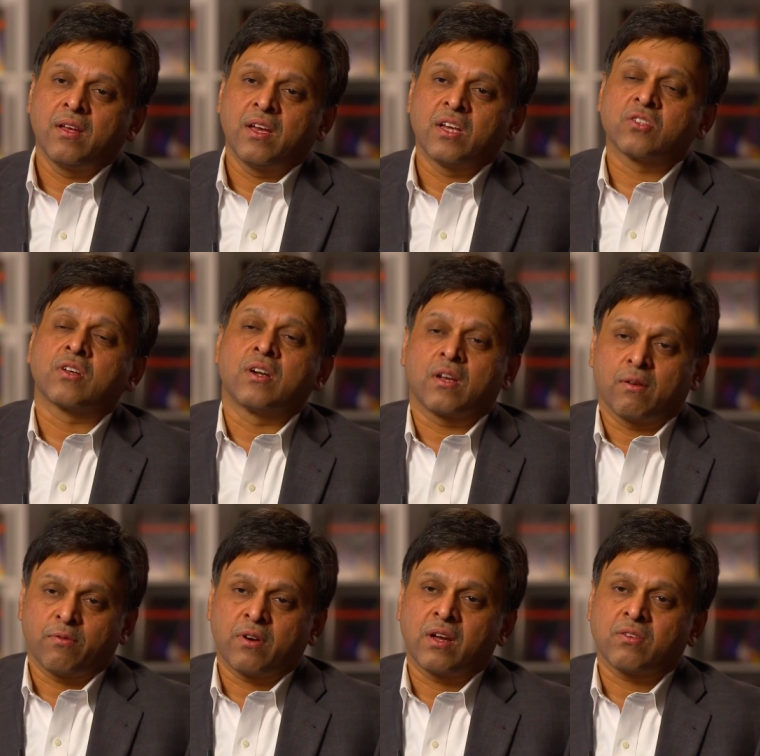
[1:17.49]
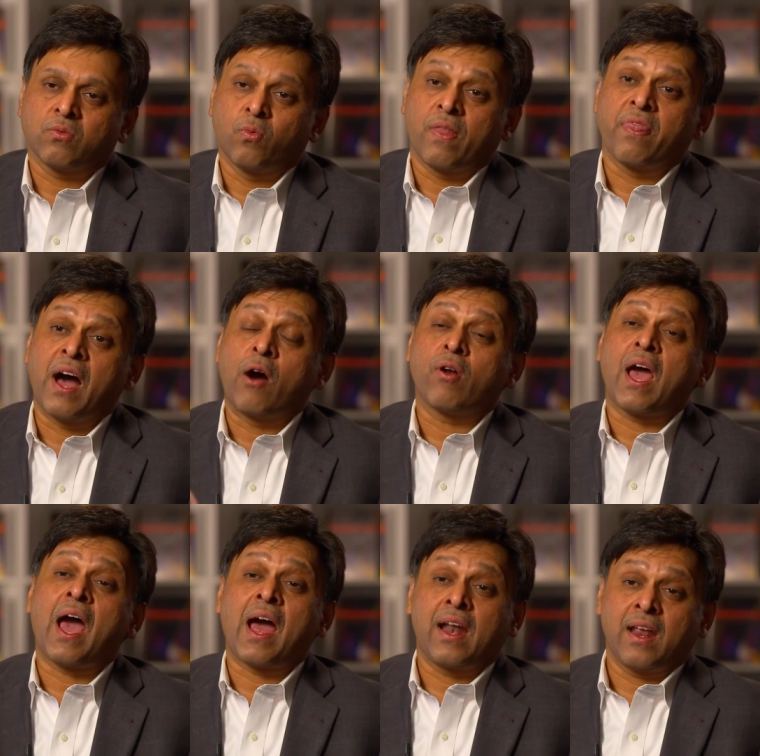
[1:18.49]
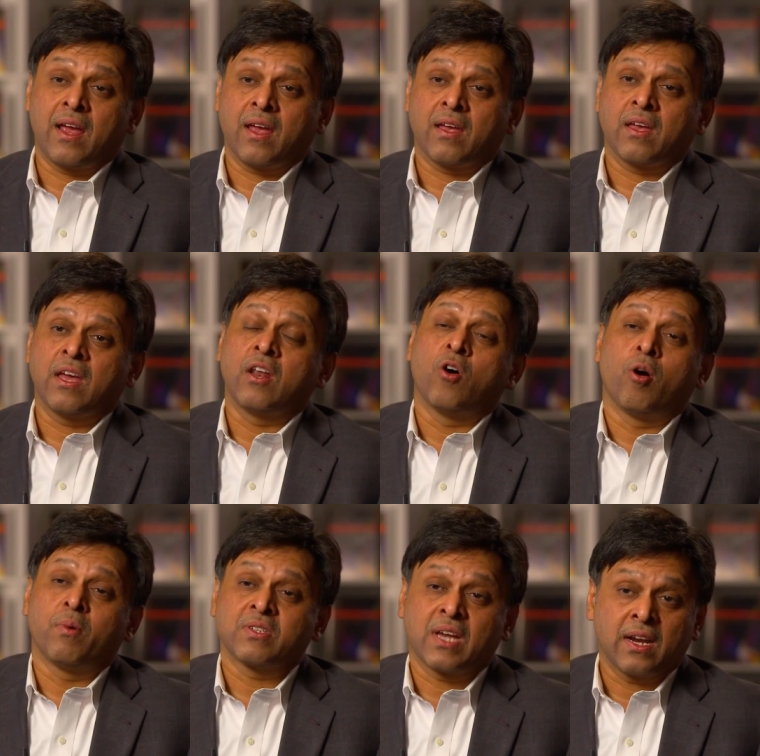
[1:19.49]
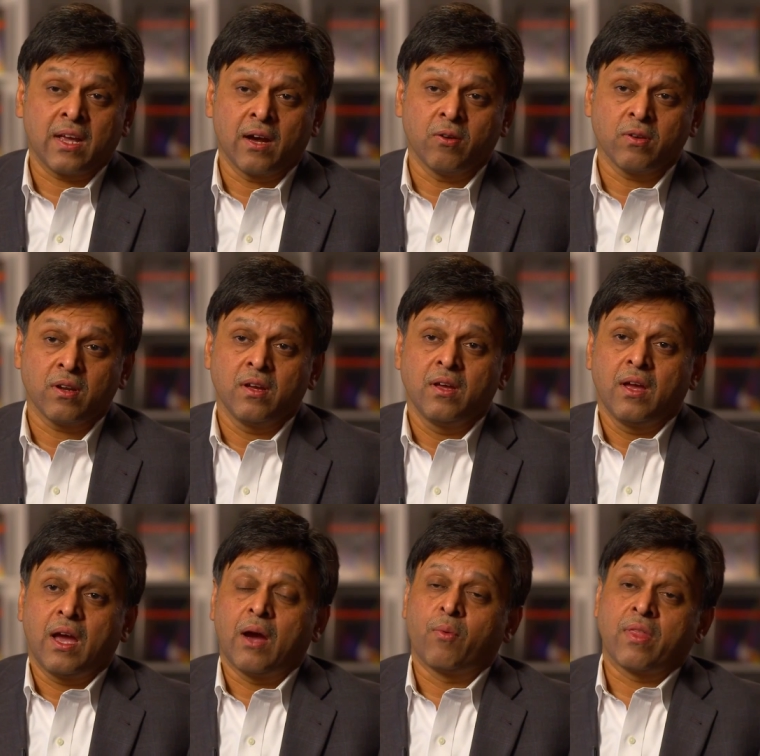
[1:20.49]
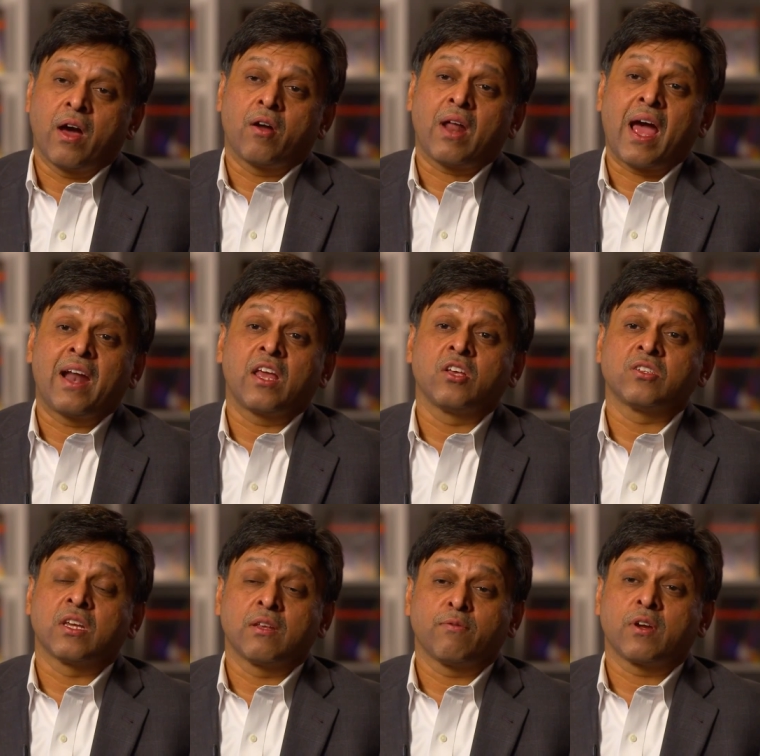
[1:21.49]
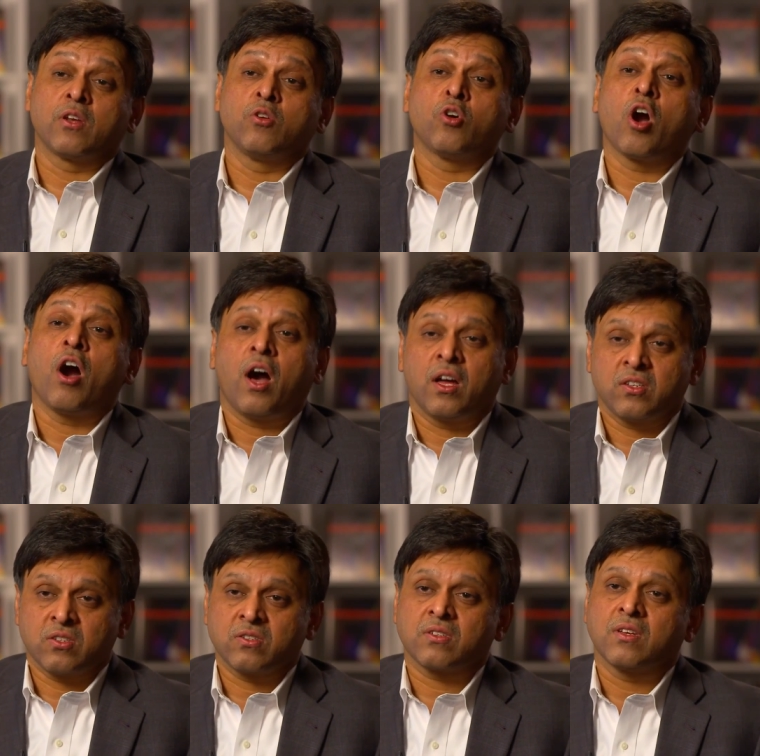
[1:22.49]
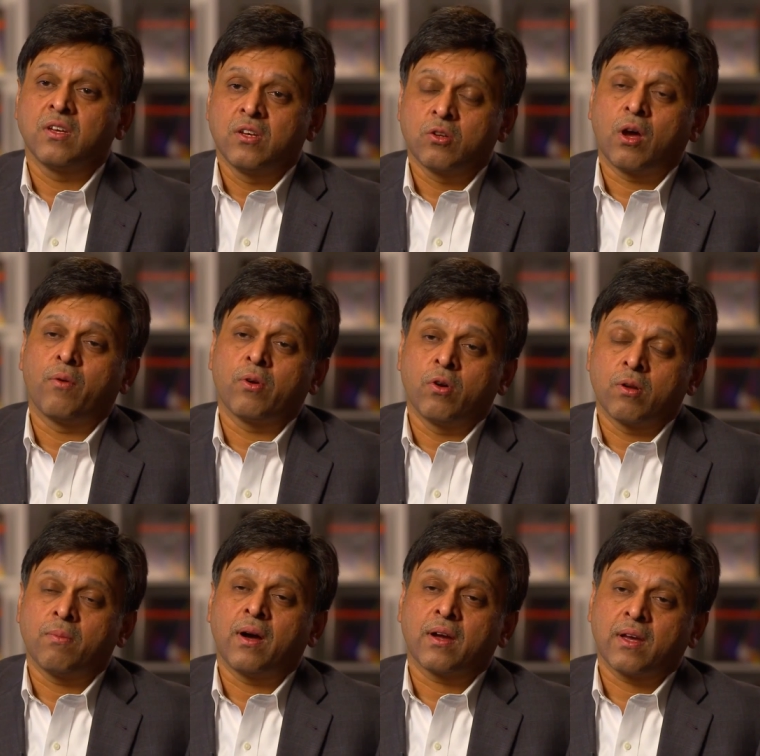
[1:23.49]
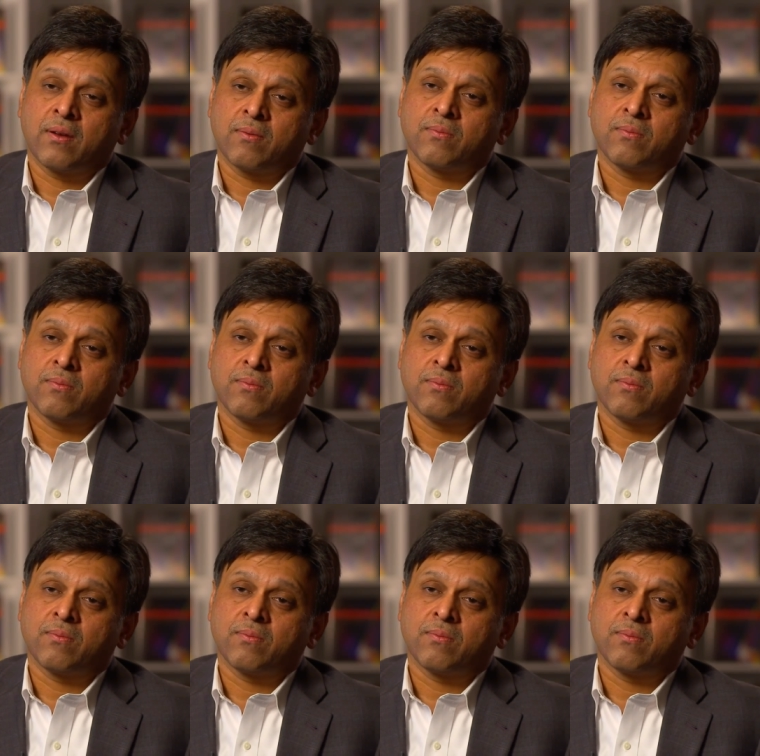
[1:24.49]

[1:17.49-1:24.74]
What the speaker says: is critical for us without adding enormous headcount and without adding significant new costs to how we go to market.